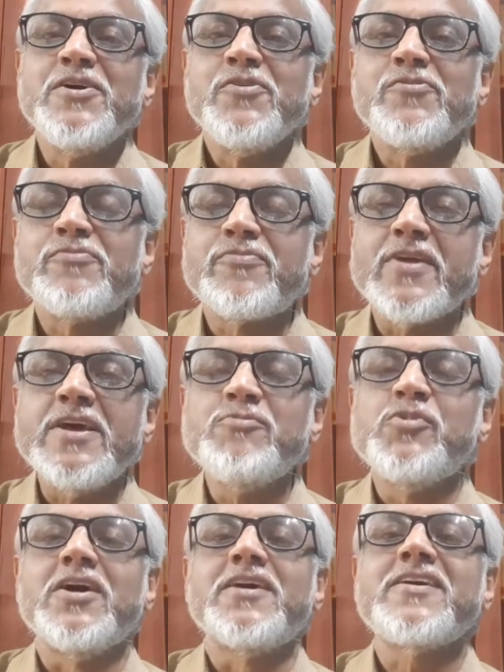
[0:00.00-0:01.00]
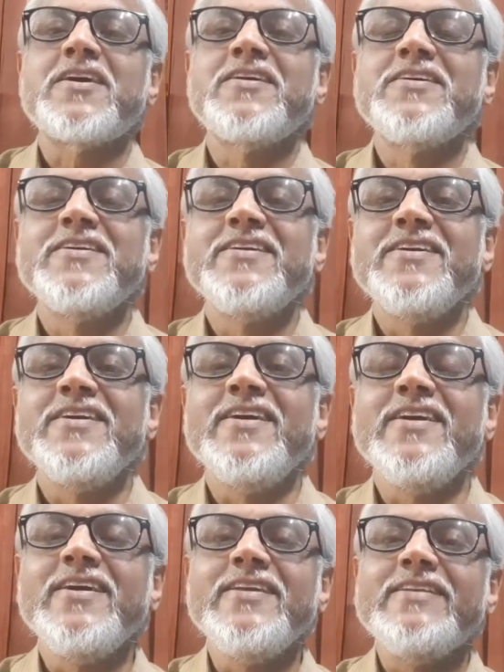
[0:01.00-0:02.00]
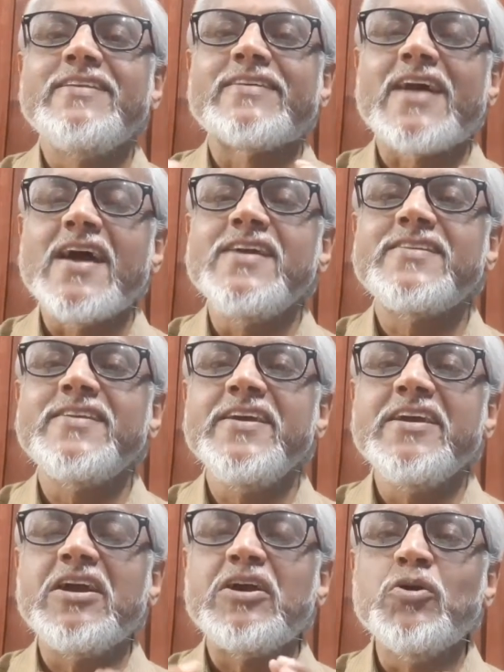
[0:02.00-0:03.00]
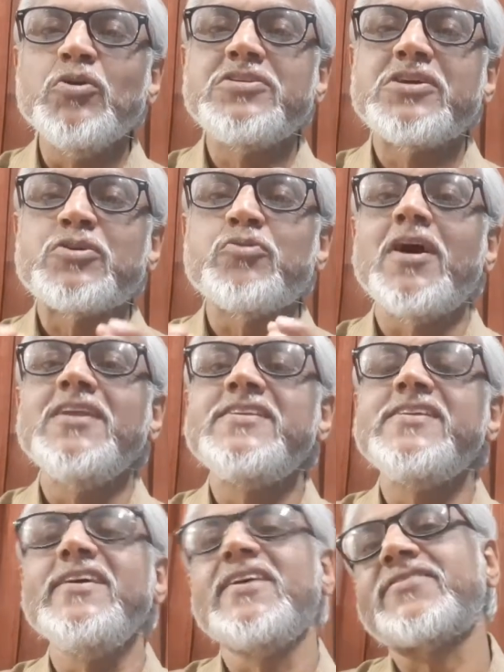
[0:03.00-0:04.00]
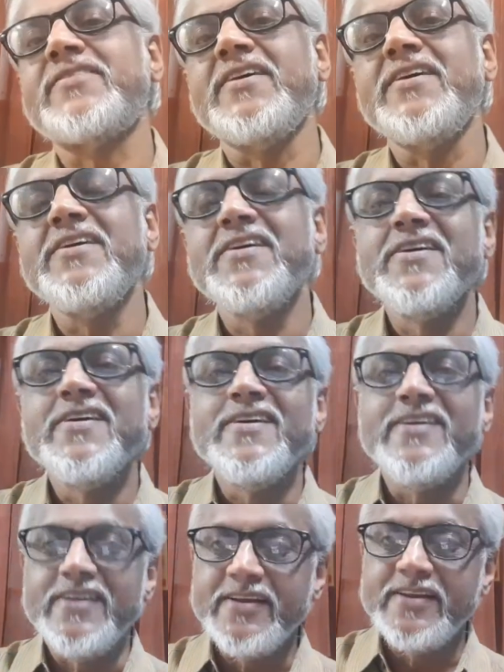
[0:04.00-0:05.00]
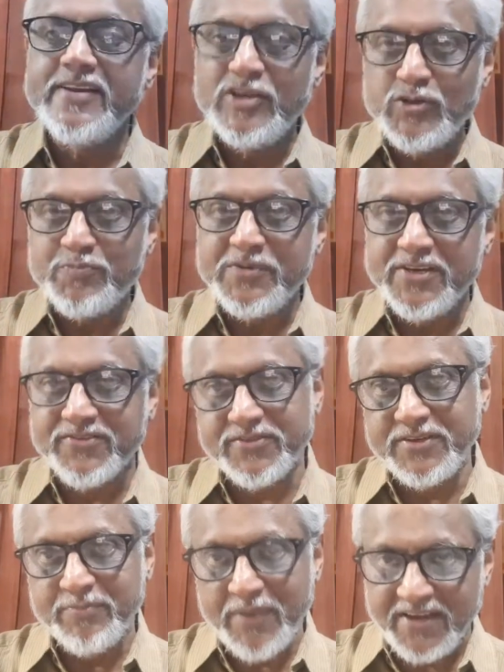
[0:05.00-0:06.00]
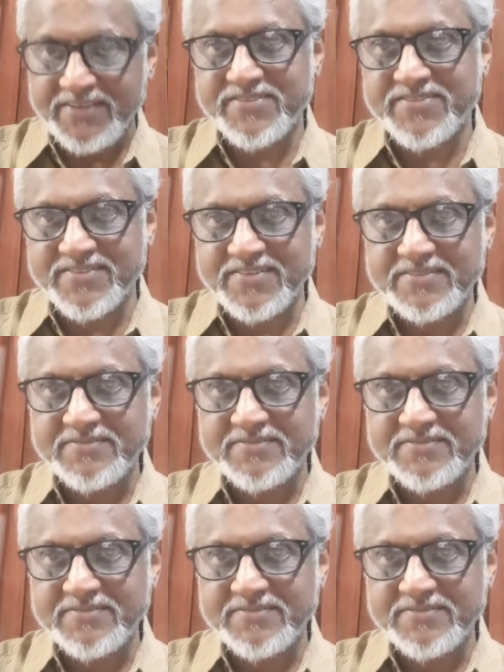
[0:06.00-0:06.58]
framework in writing good quality essay in UPSC Mains.